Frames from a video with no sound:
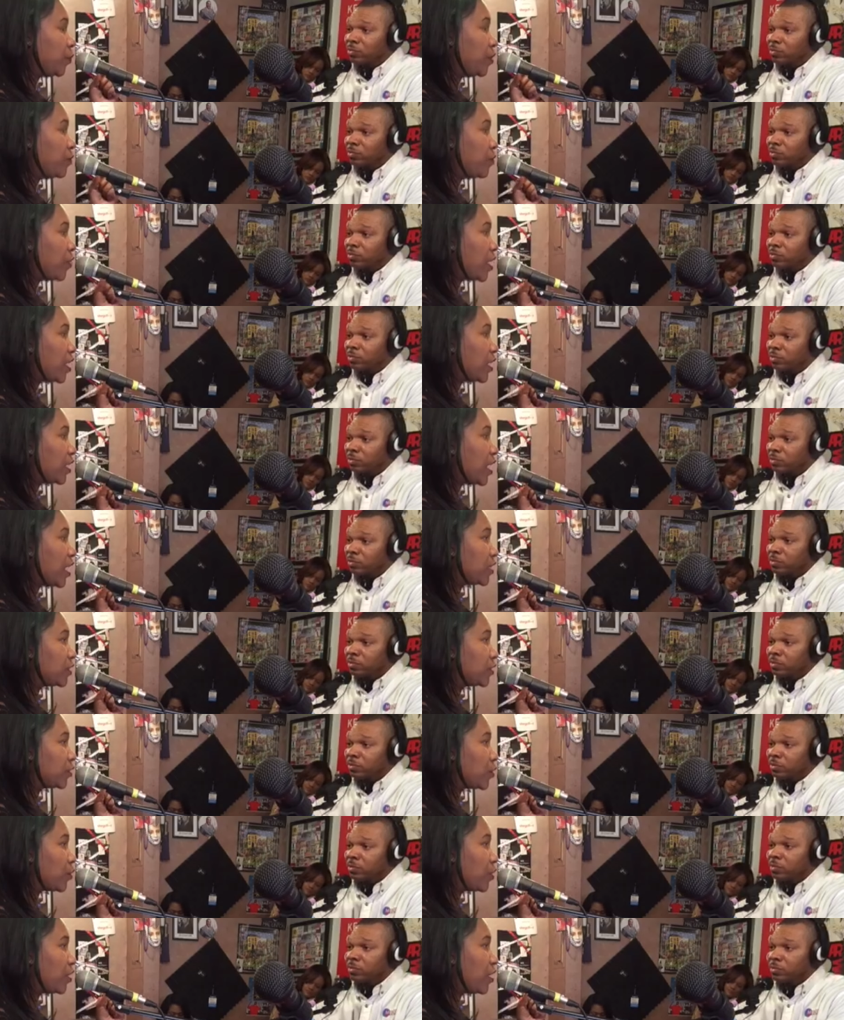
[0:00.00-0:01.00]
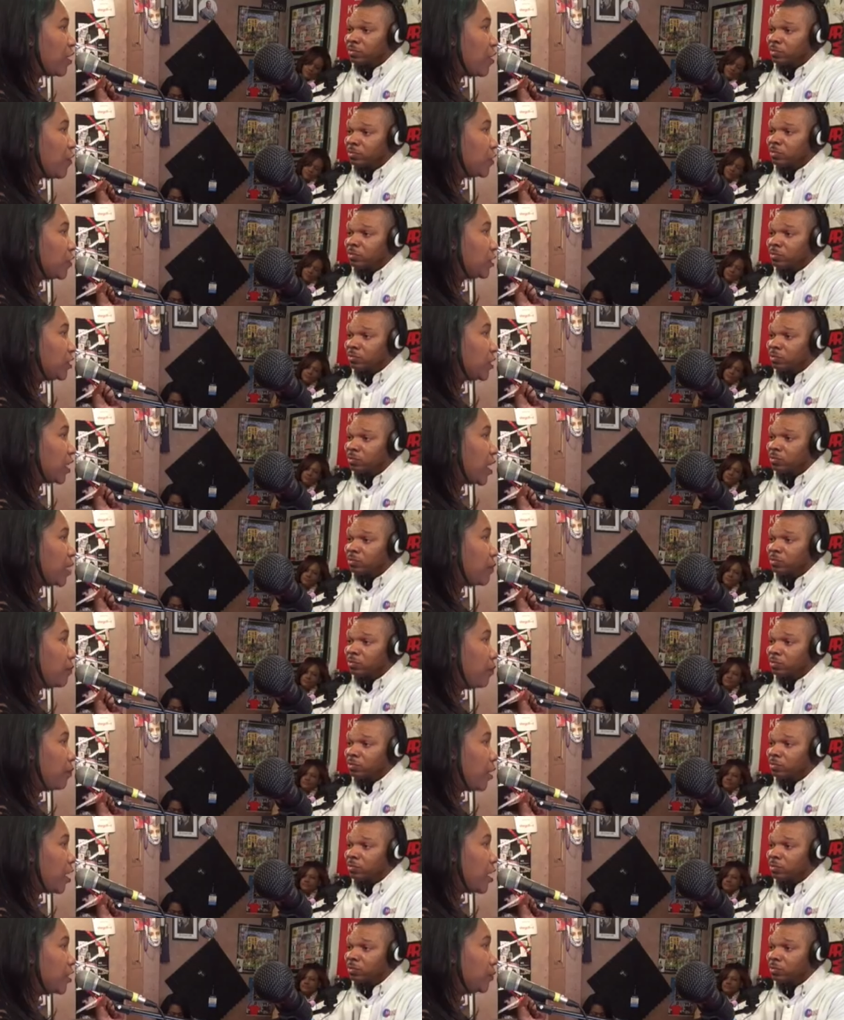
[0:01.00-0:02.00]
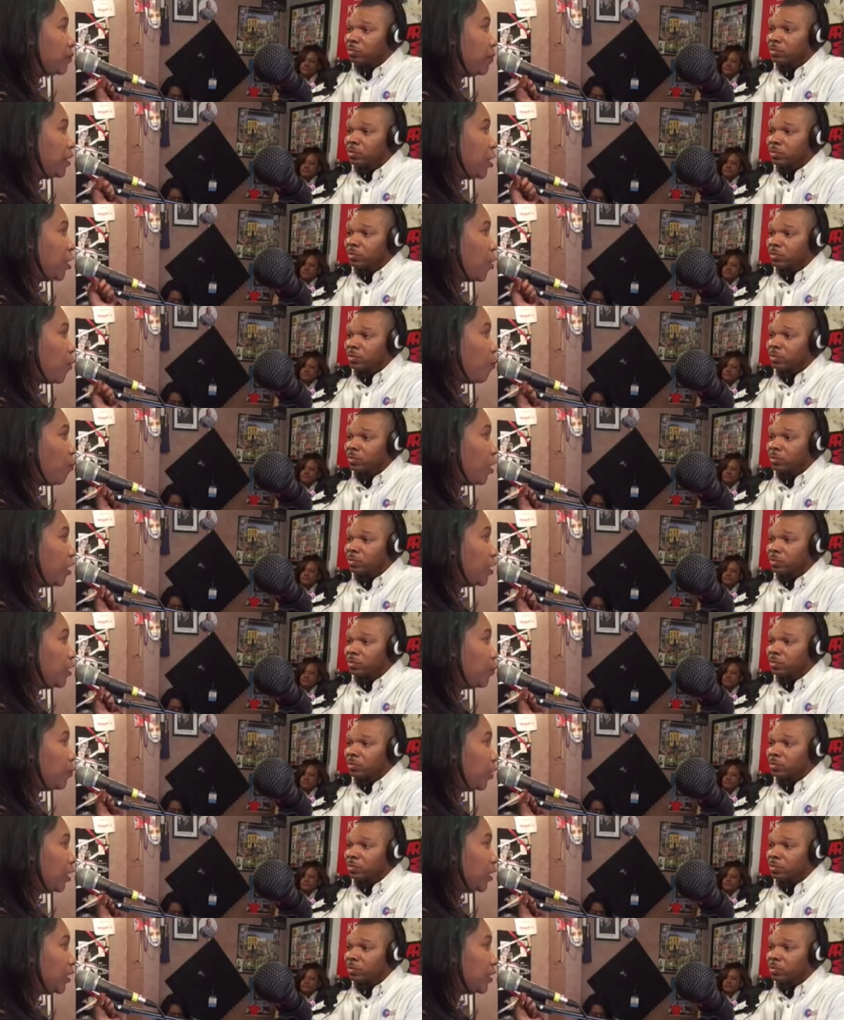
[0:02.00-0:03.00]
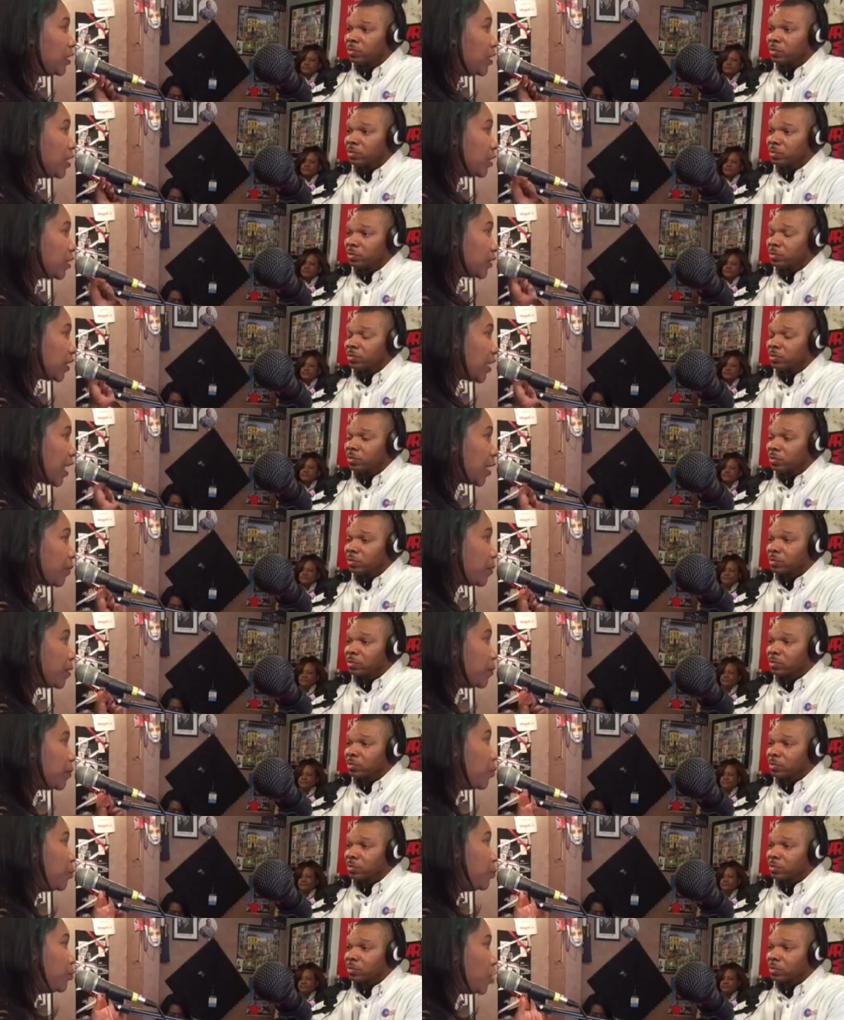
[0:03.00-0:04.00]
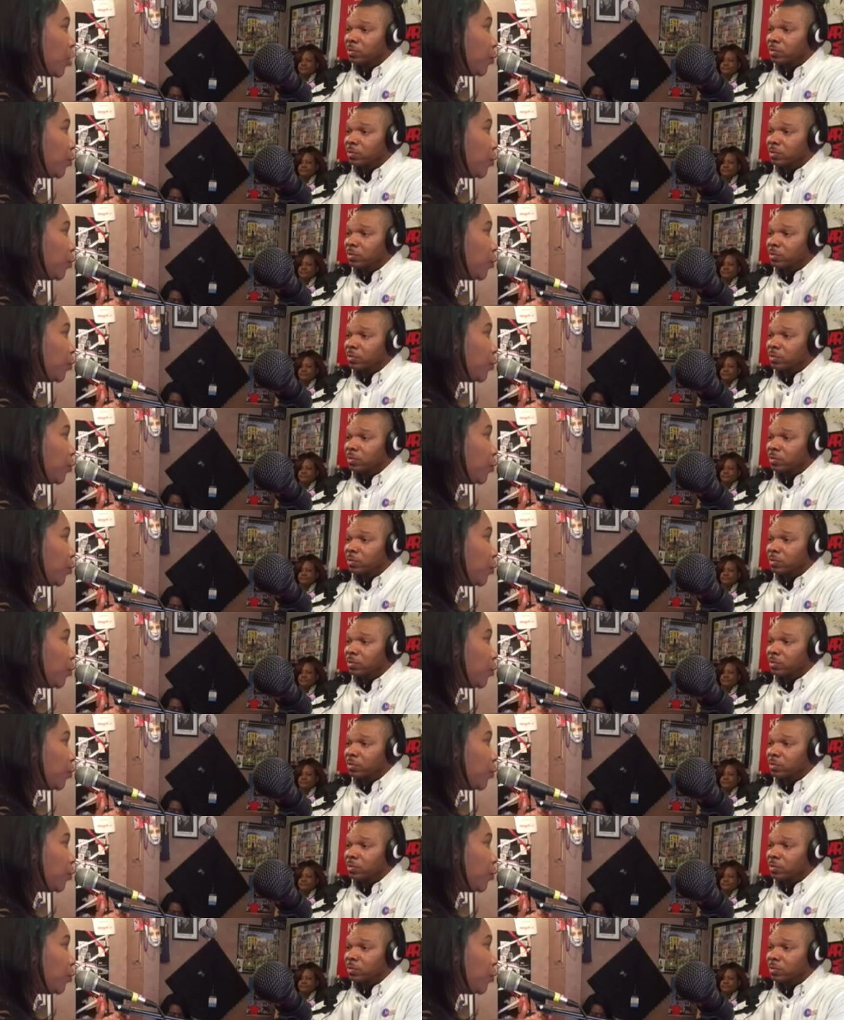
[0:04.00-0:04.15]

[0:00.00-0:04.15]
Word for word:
Speaker 1: that we've read a lot started over Sand Branch, but no one really. There's a lot of people who